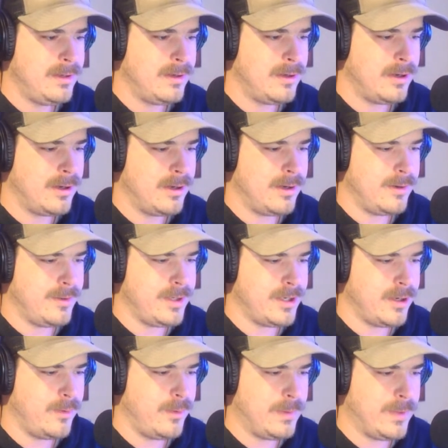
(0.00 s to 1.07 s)

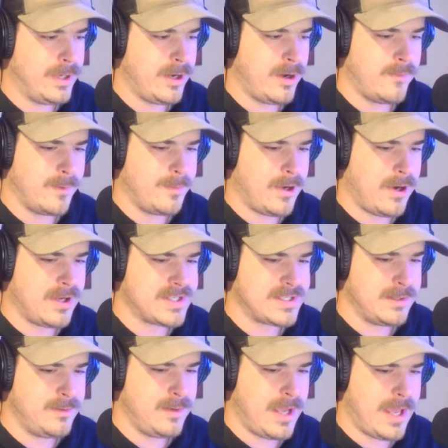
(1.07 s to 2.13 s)
We went over
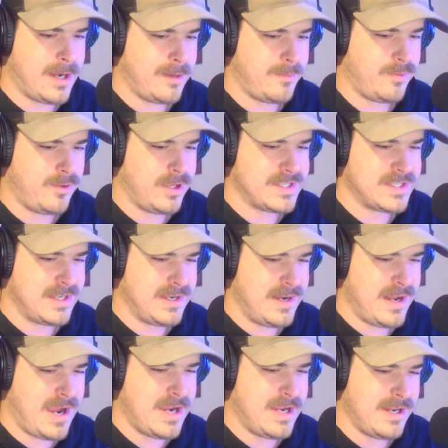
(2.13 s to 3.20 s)
Boston at a plus
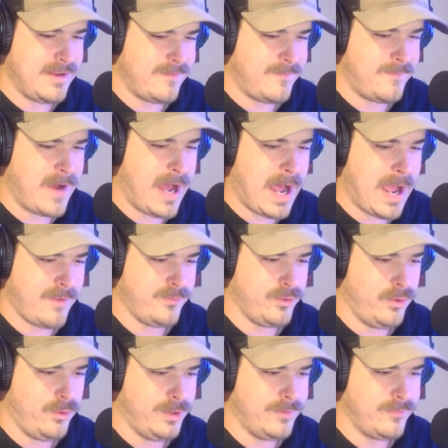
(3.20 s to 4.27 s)
95
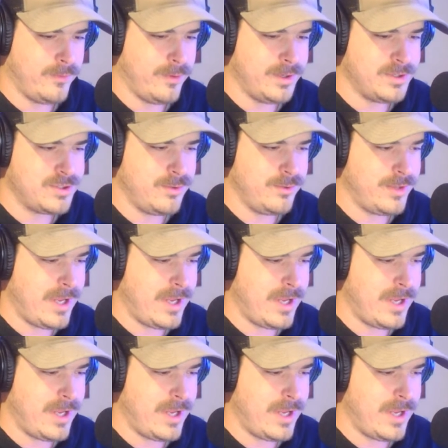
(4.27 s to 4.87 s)
goal differential.